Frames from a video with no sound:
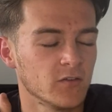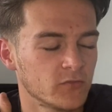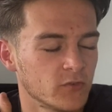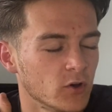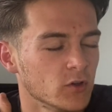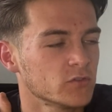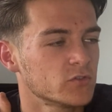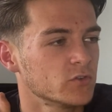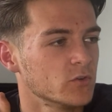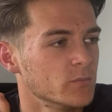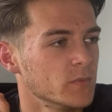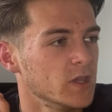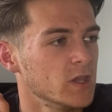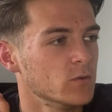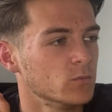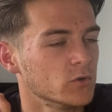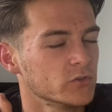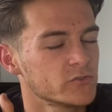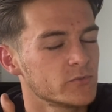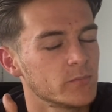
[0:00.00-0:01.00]
got to admit, it
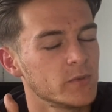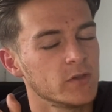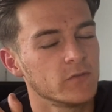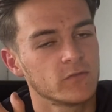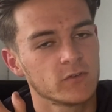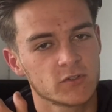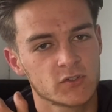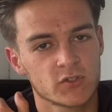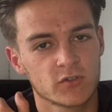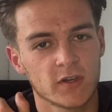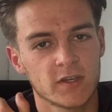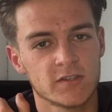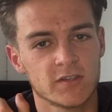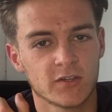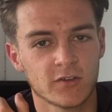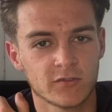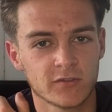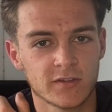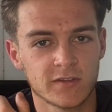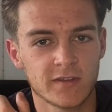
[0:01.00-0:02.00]
was a bit
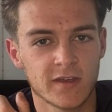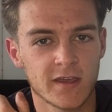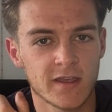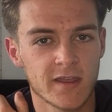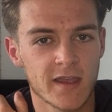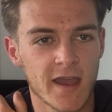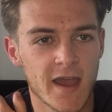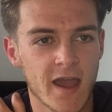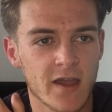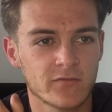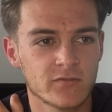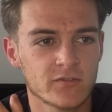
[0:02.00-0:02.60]
frustrating on the day having